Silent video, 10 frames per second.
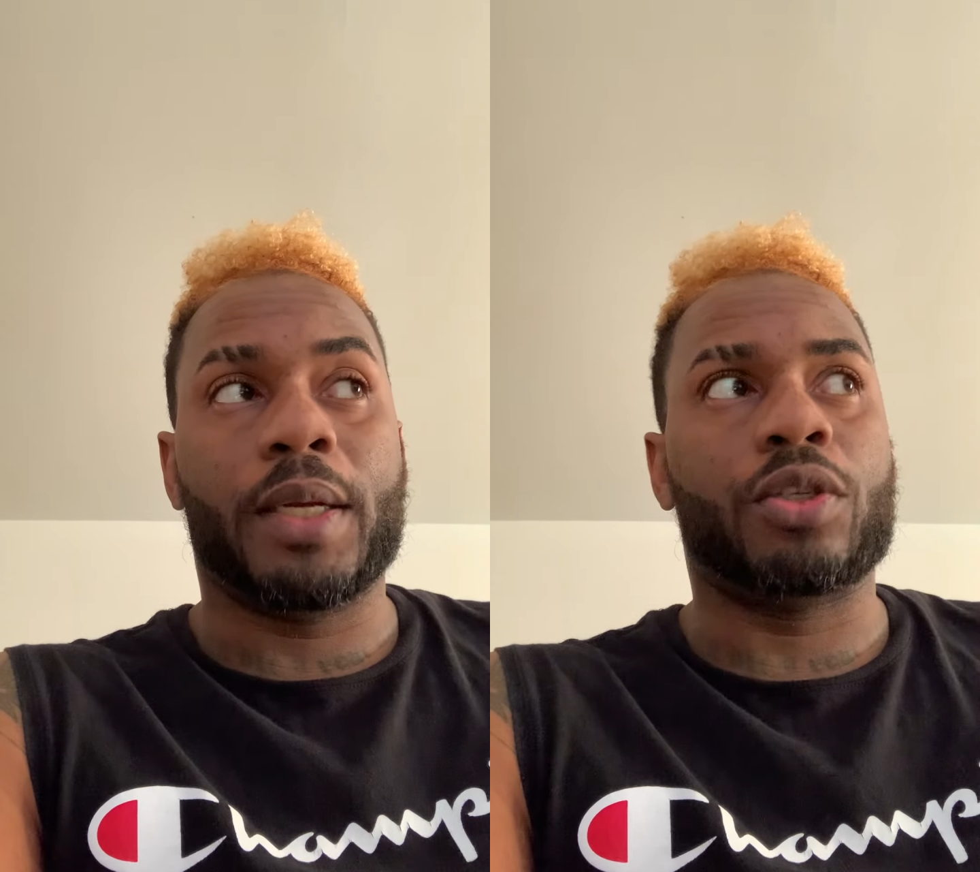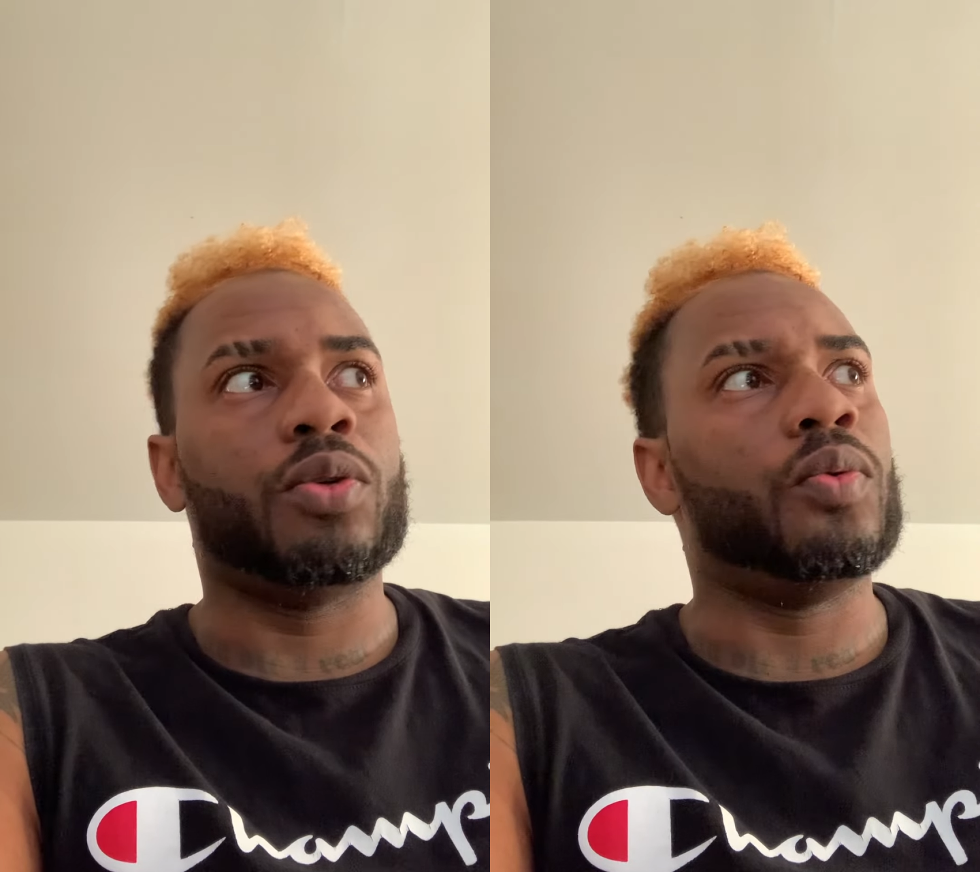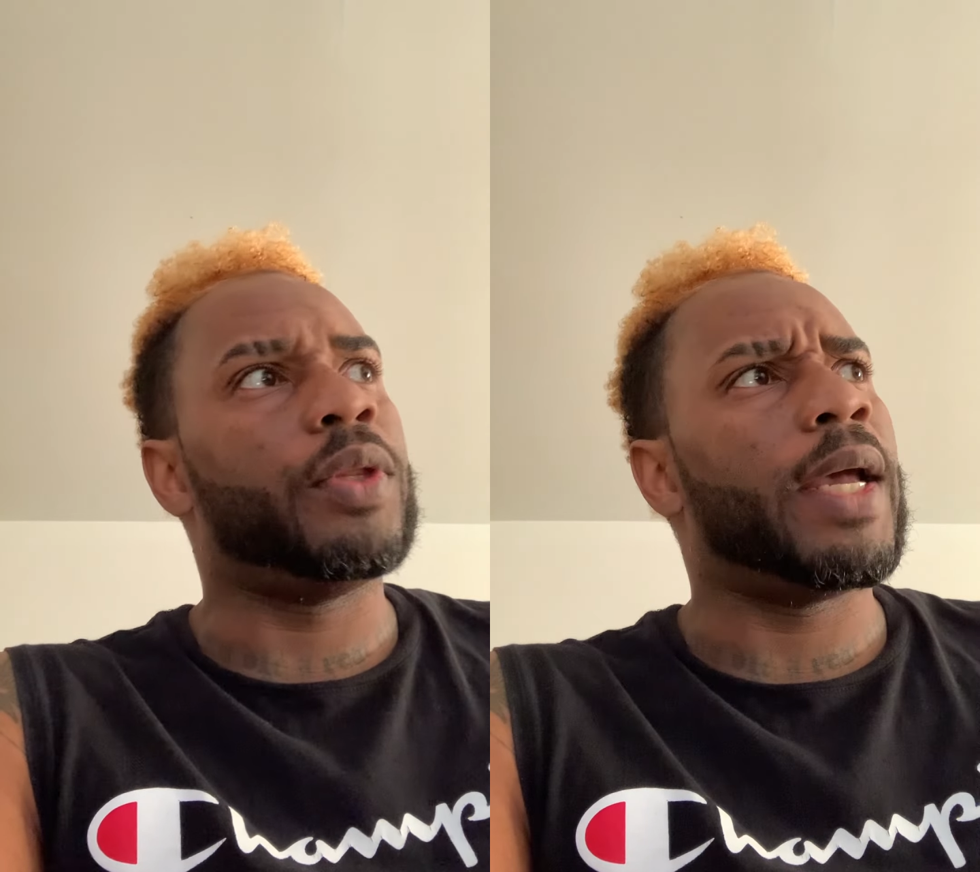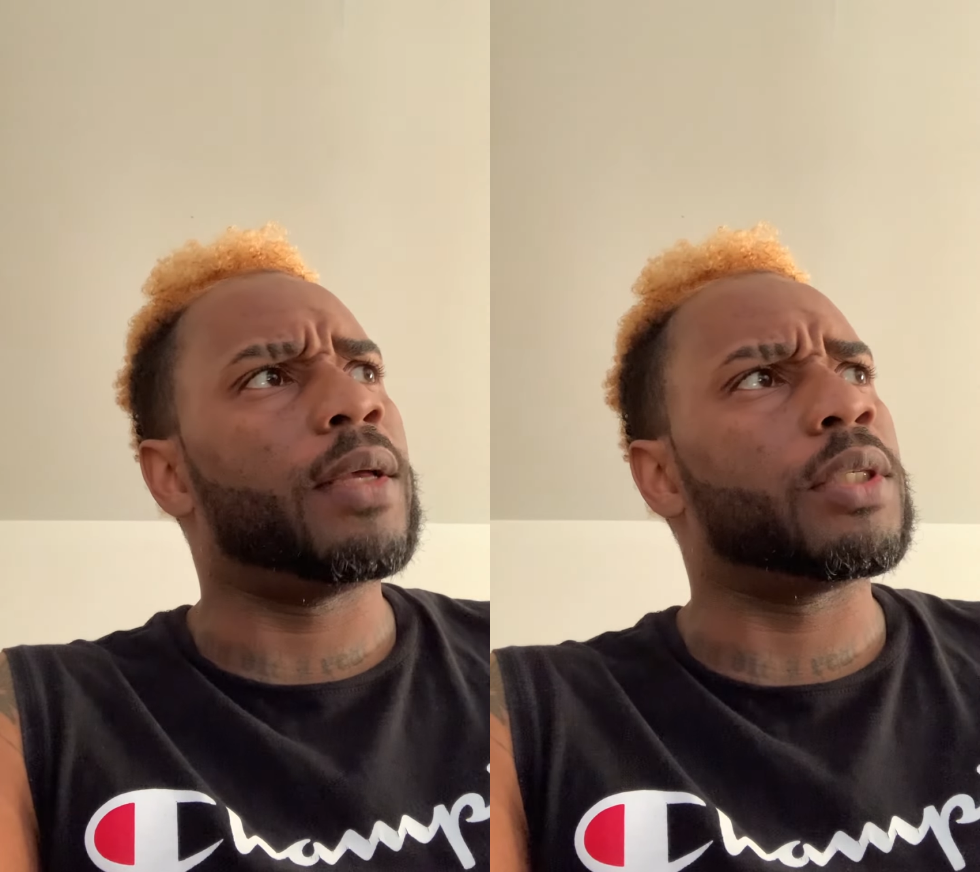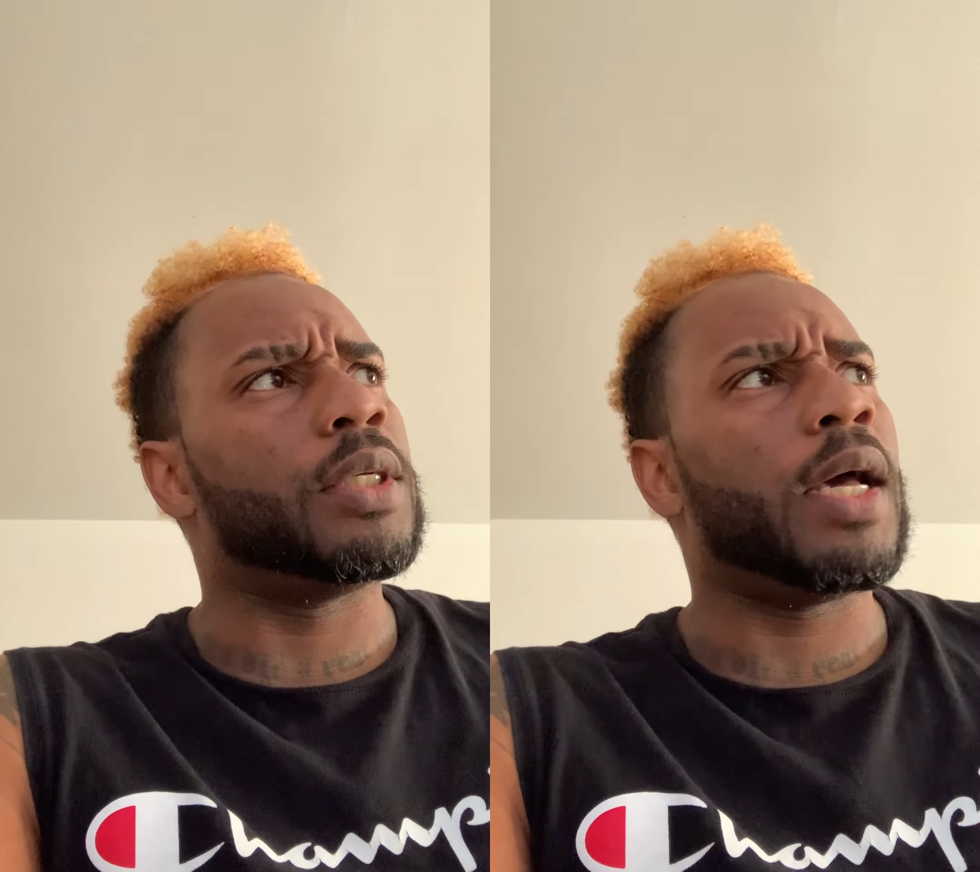
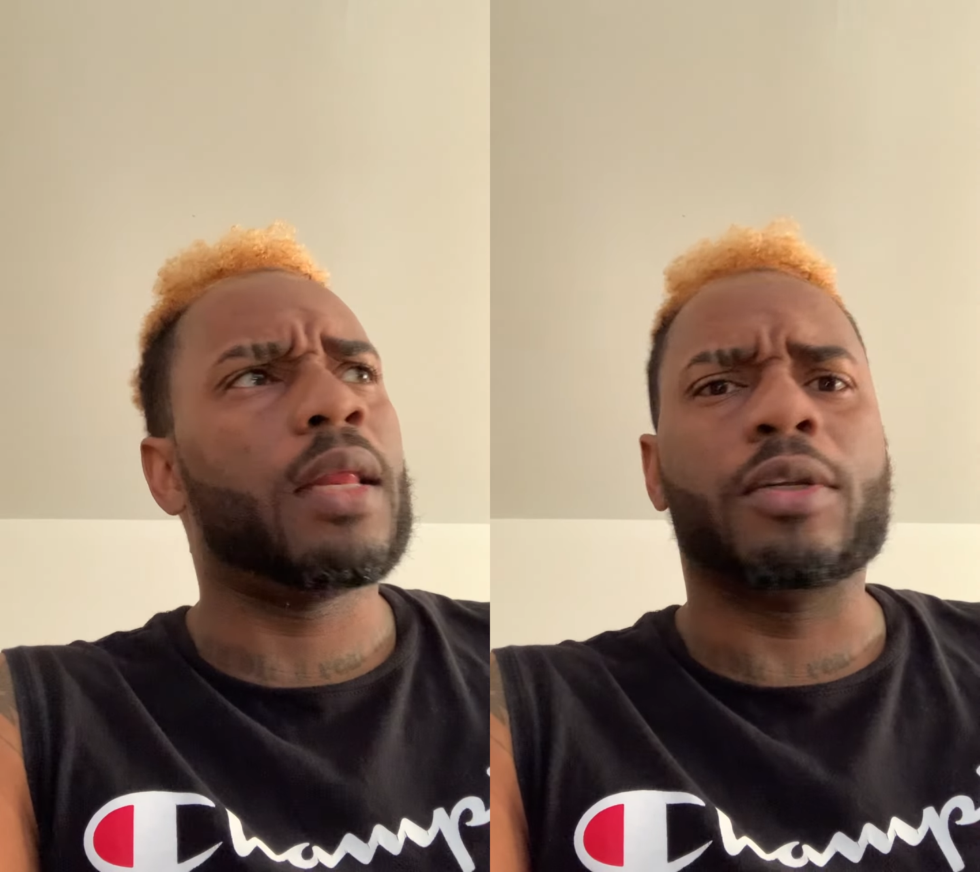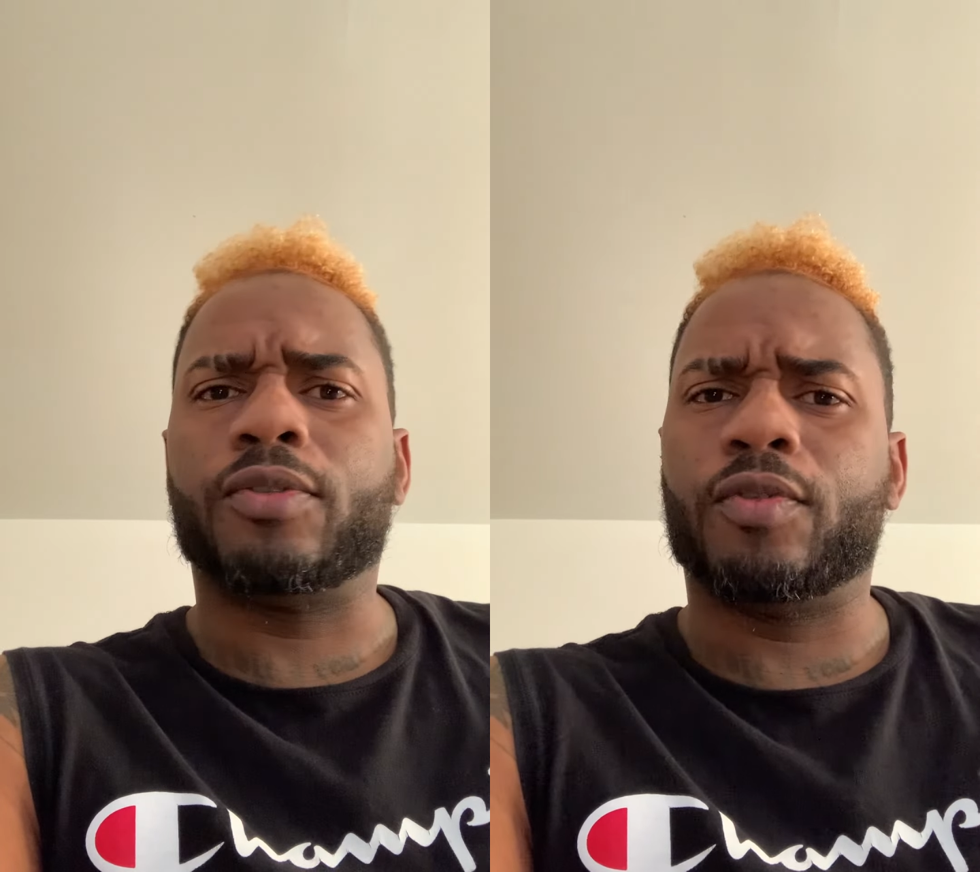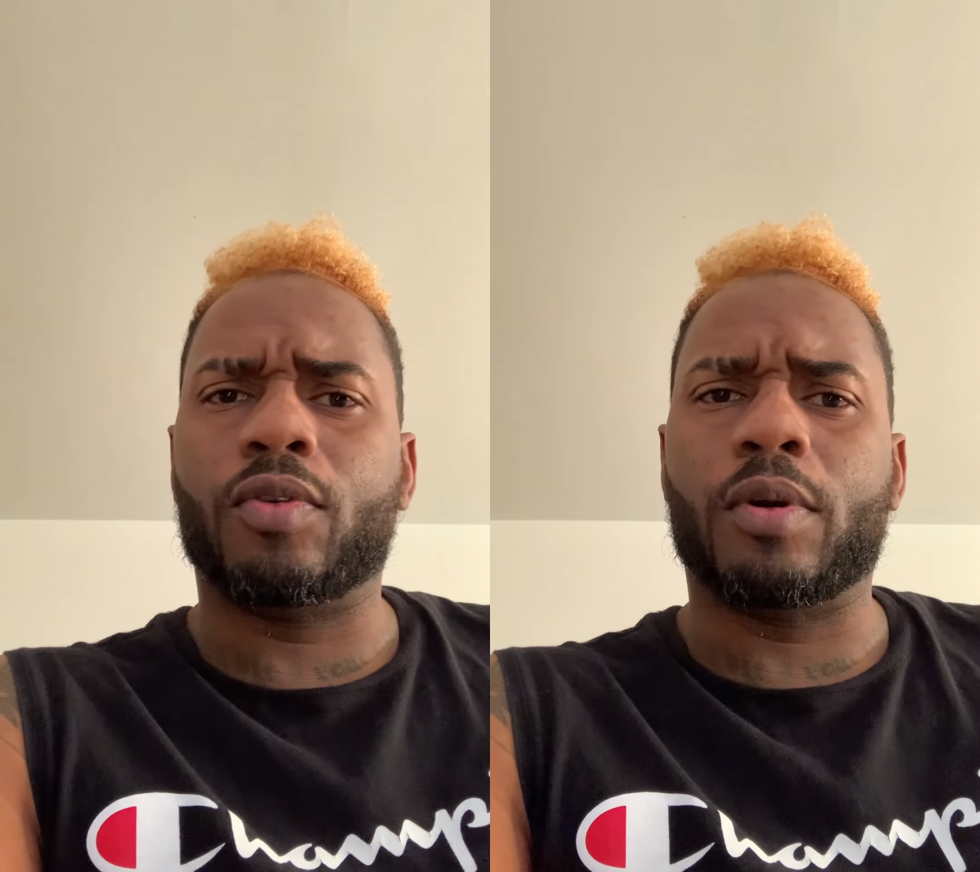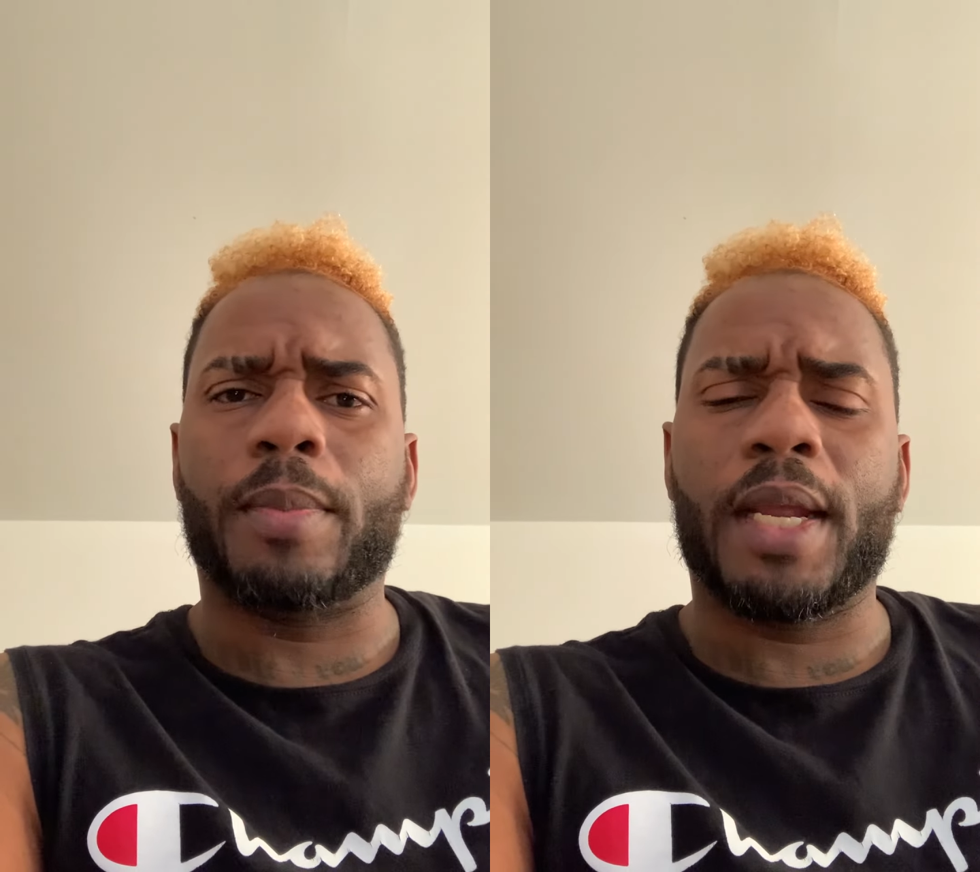$2,000 for them.